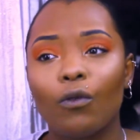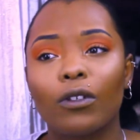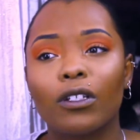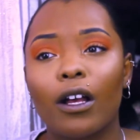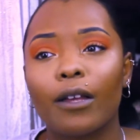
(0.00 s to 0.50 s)
all the
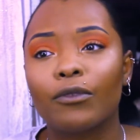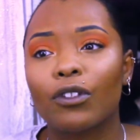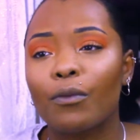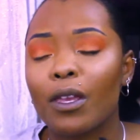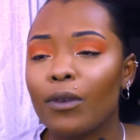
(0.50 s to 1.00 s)
time, so
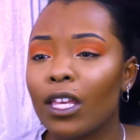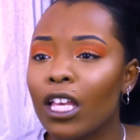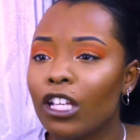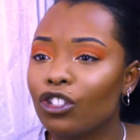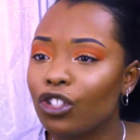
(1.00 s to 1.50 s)
maybe
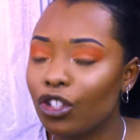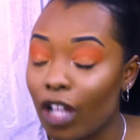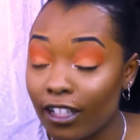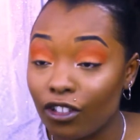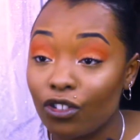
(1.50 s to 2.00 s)

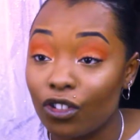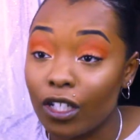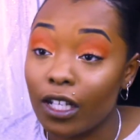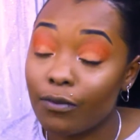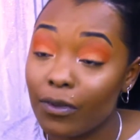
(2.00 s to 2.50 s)

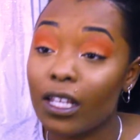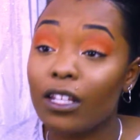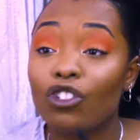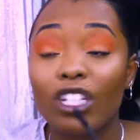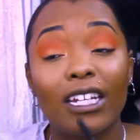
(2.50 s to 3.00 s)
she admitted
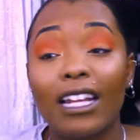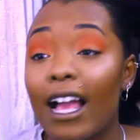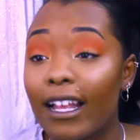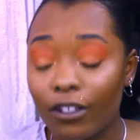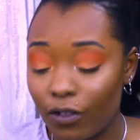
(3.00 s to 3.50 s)
she didn't
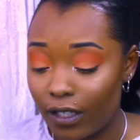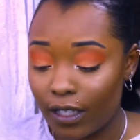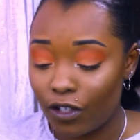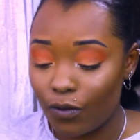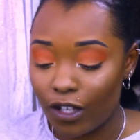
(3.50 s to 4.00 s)
handle the
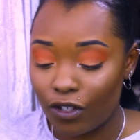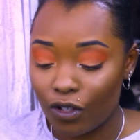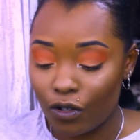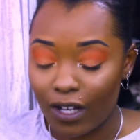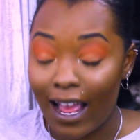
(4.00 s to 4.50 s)
situation
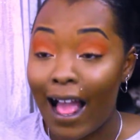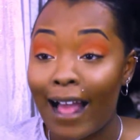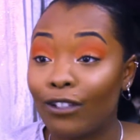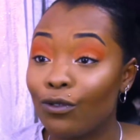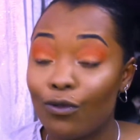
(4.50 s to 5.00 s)
good
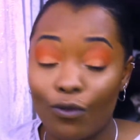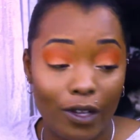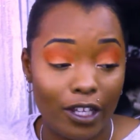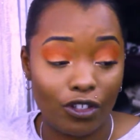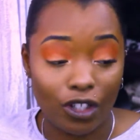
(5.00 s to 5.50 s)
at all,
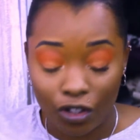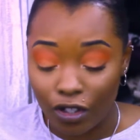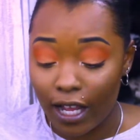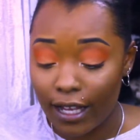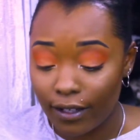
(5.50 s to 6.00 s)
and she should
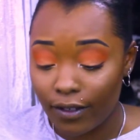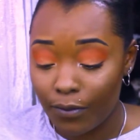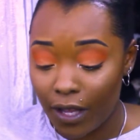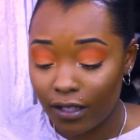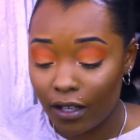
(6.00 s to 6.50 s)
have handled it
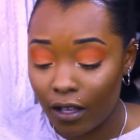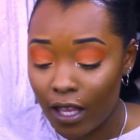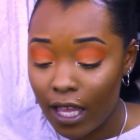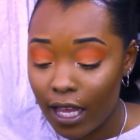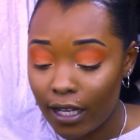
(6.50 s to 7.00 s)
better.
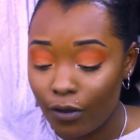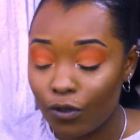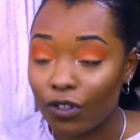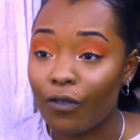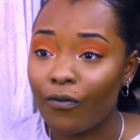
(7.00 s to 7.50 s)
And I
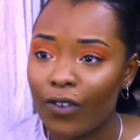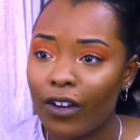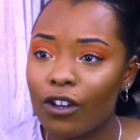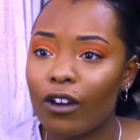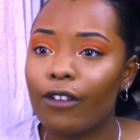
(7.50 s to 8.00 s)
was
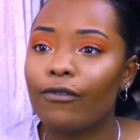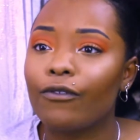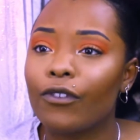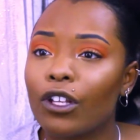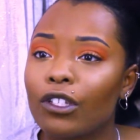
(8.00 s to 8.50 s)
very grateful
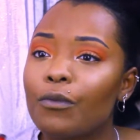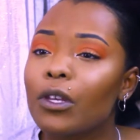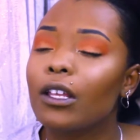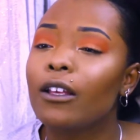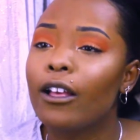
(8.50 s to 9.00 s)
for her
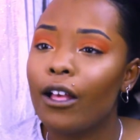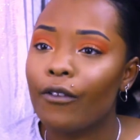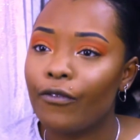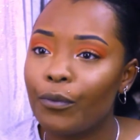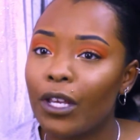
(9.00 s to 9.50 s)

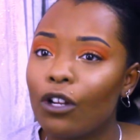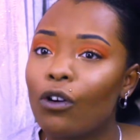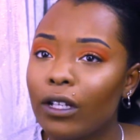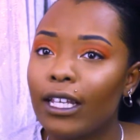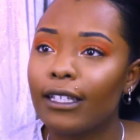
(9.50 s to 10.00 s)
for being
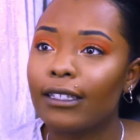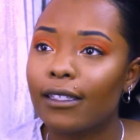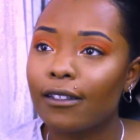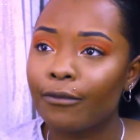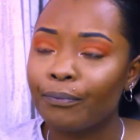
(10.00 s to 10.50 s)
honest
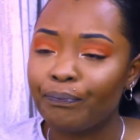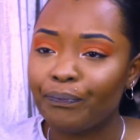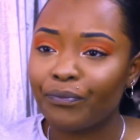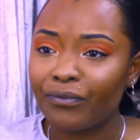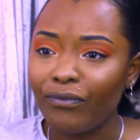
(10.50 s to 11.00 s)

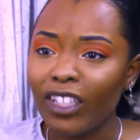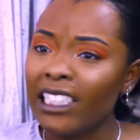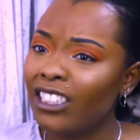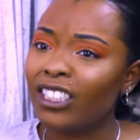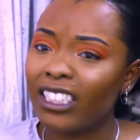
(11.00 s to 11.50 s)

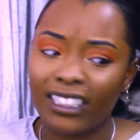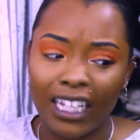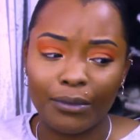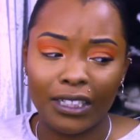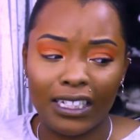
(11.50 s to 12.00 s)
and just
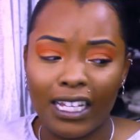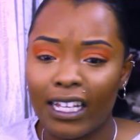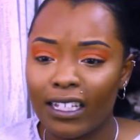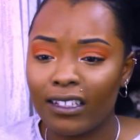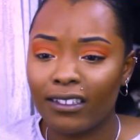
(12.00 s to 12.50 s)
accepting
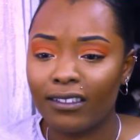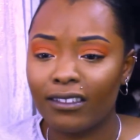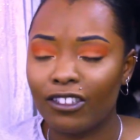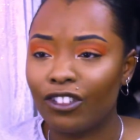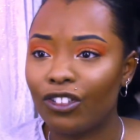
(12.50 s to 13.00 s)
that
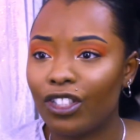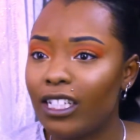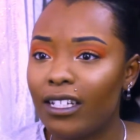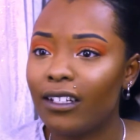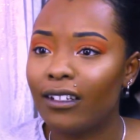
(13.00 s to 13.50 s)
she